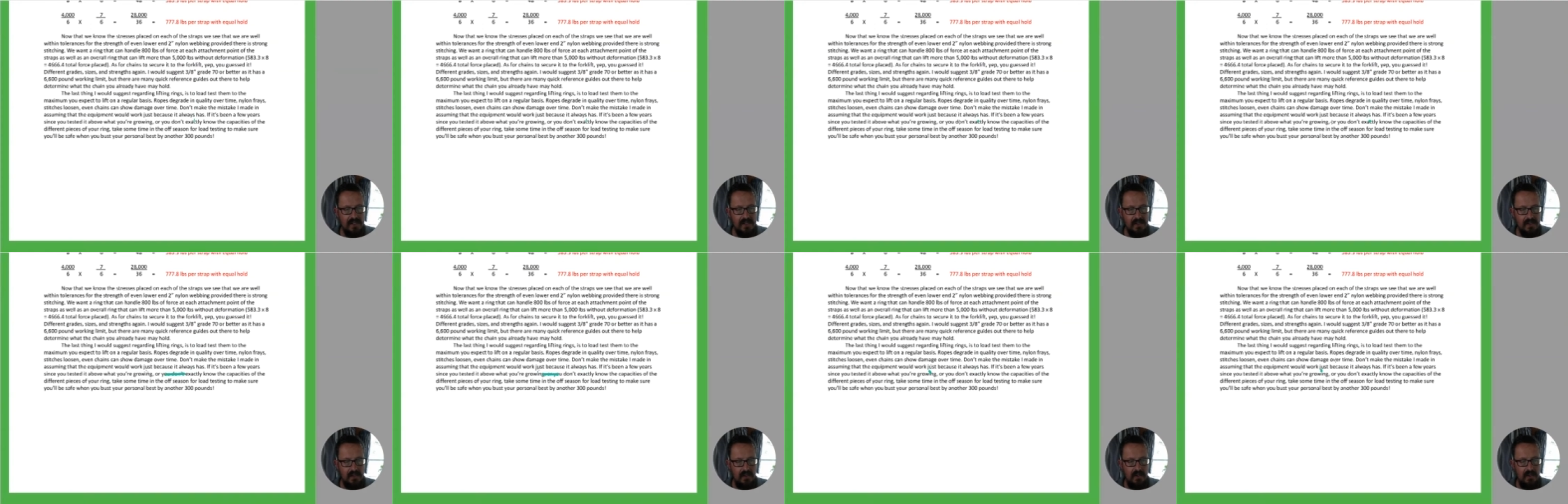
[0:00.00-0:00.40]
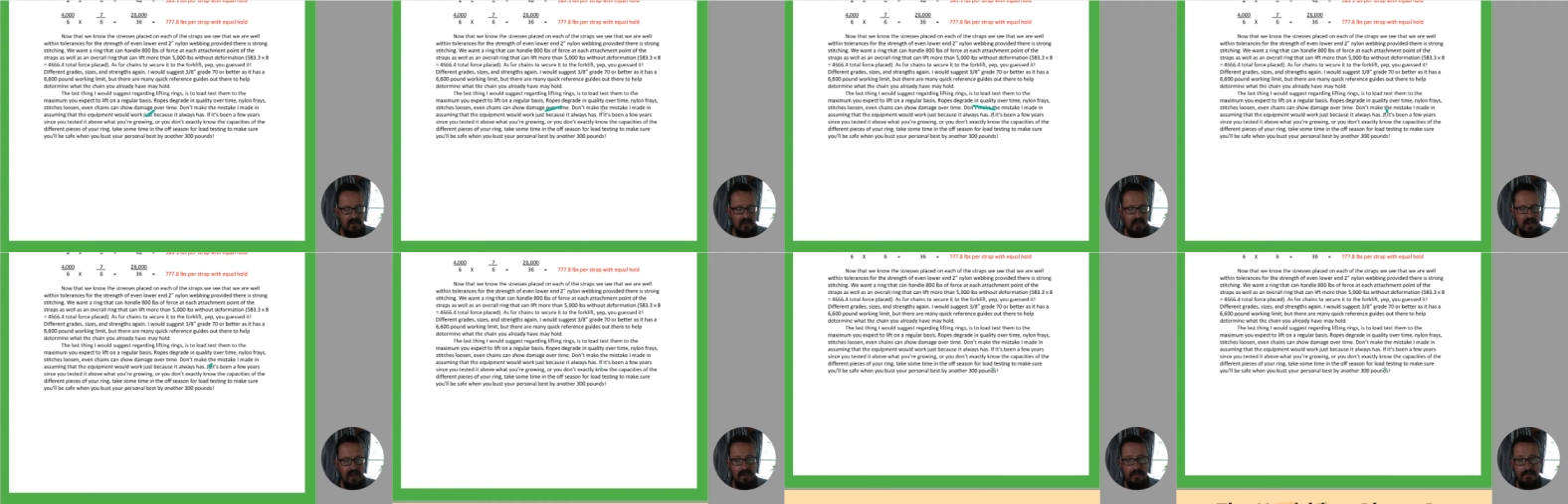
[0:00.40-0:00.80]
So
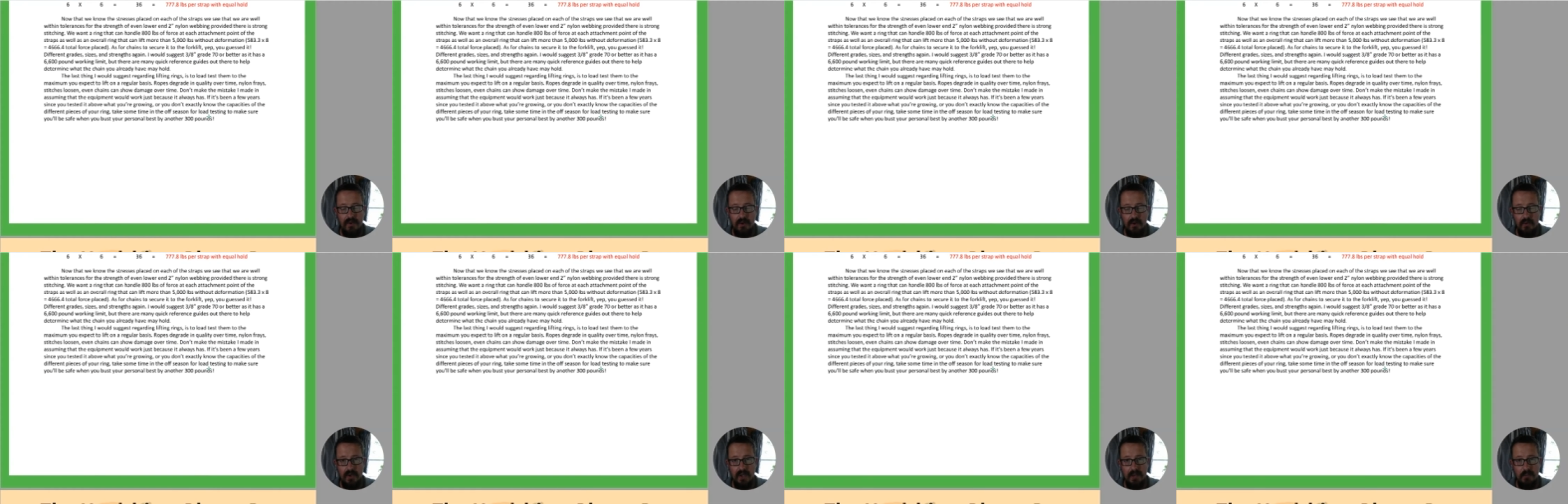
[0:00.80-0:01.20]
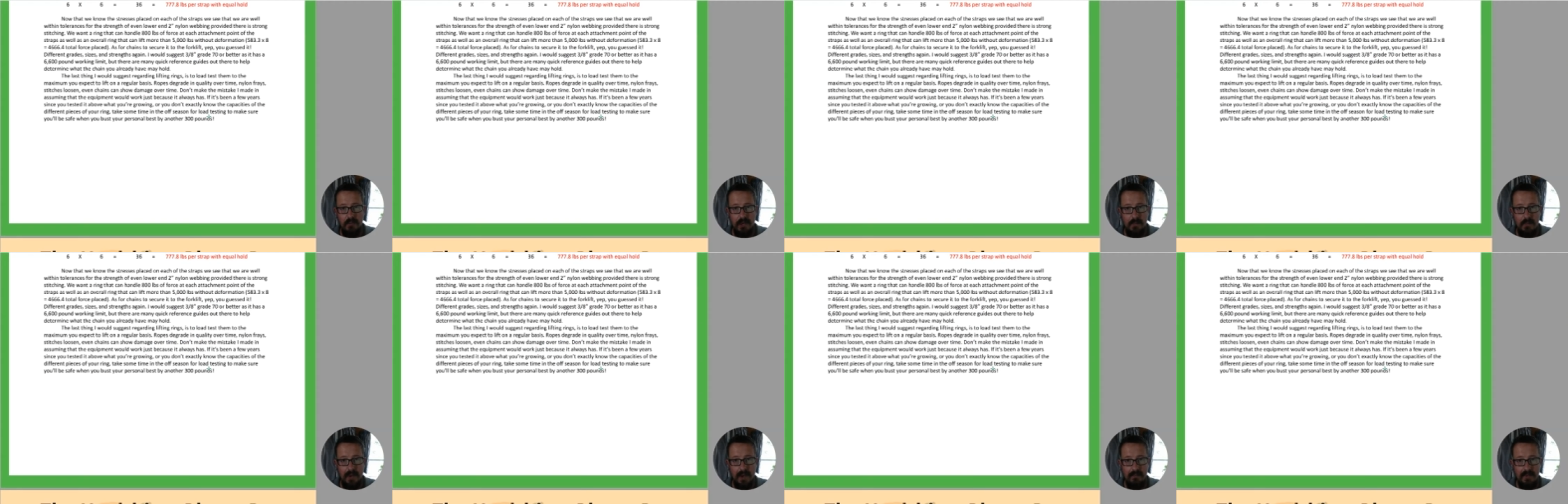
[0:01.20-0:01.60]
if you got really
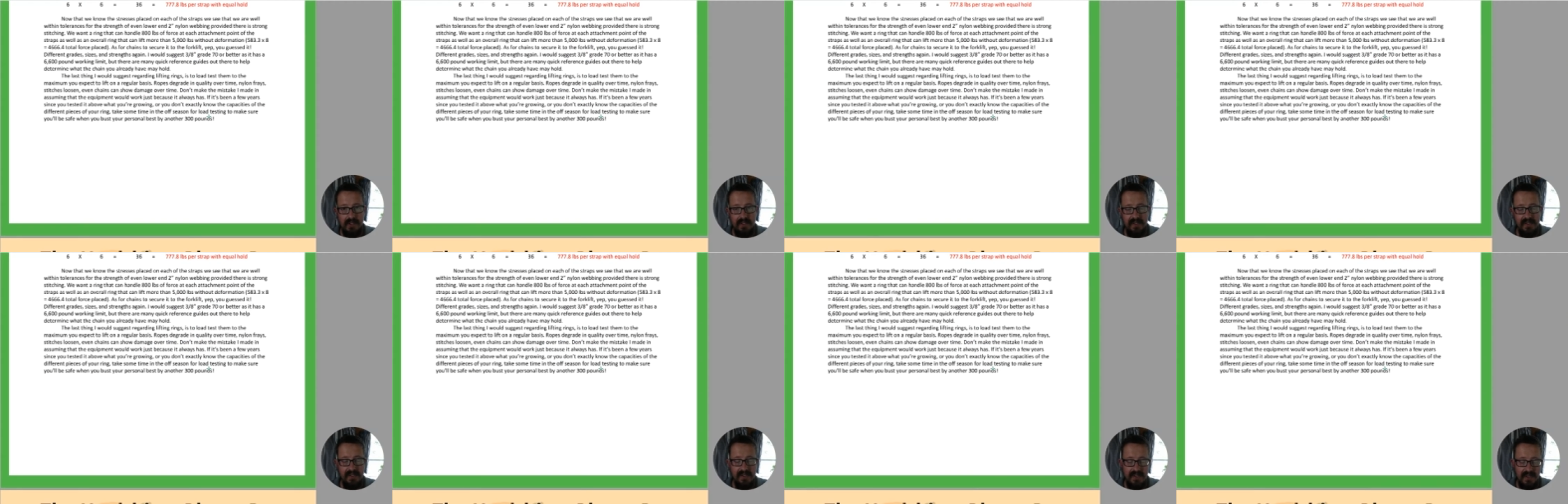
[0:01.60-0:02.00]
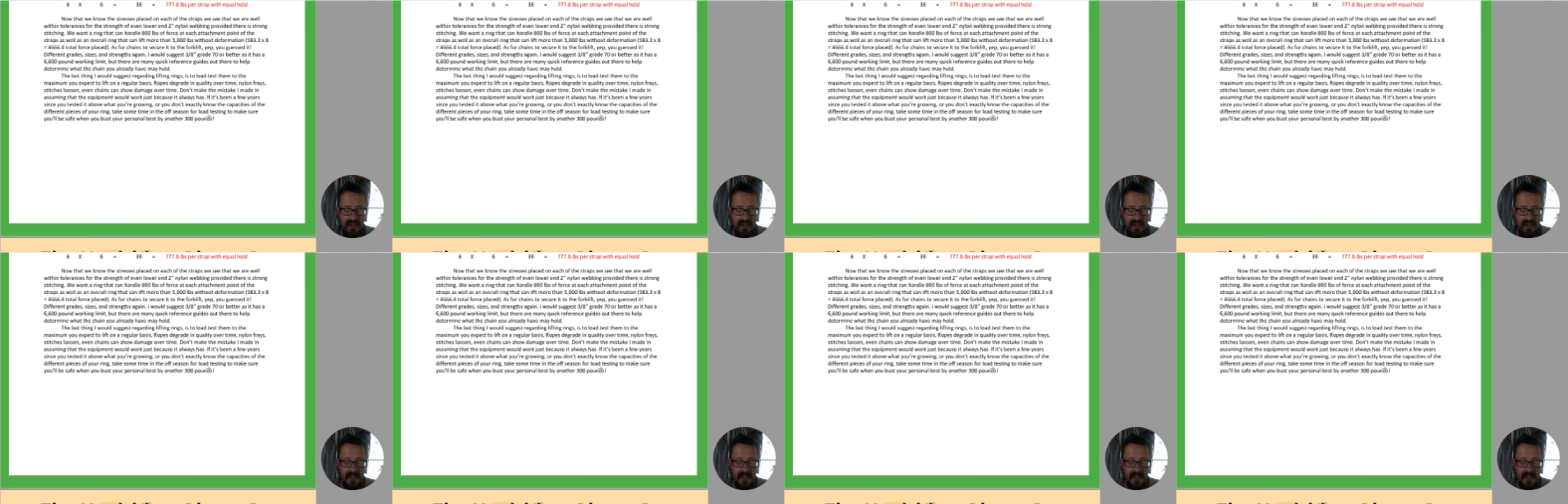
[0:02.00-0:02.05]
big pumpkins